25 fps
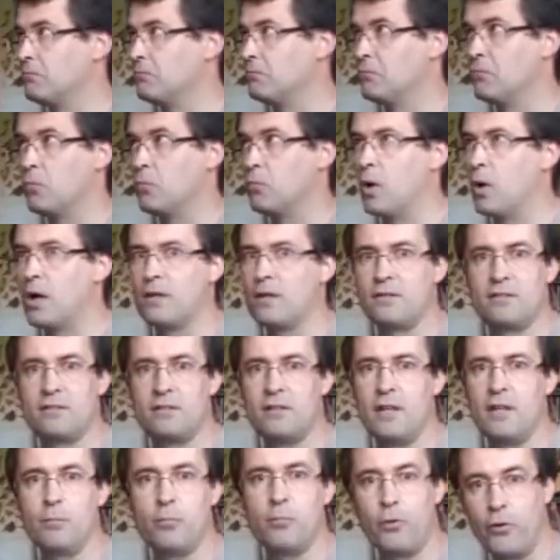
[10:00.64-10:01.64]
Once
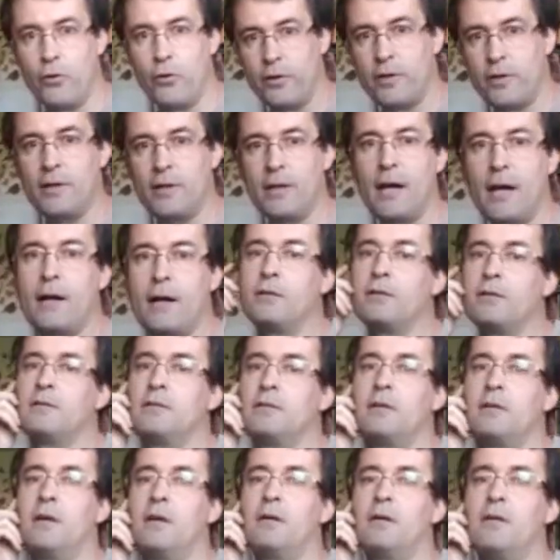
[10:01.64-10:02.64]
they pointed out
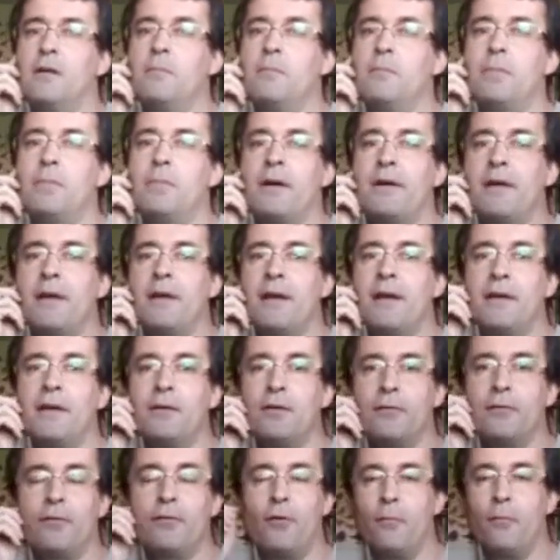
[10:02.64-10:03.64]
an imperial
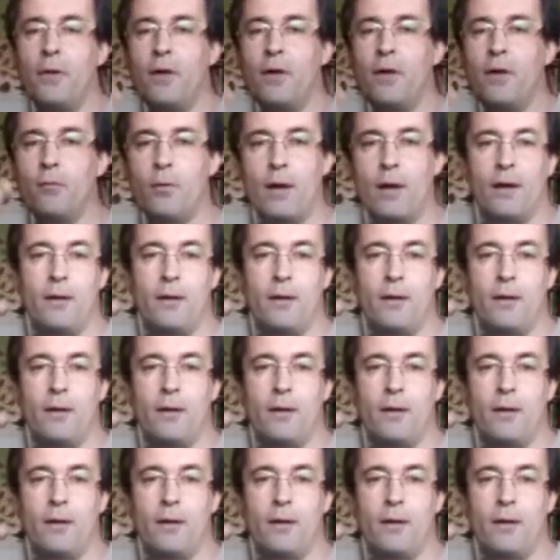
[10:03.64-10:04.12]
eagle for me while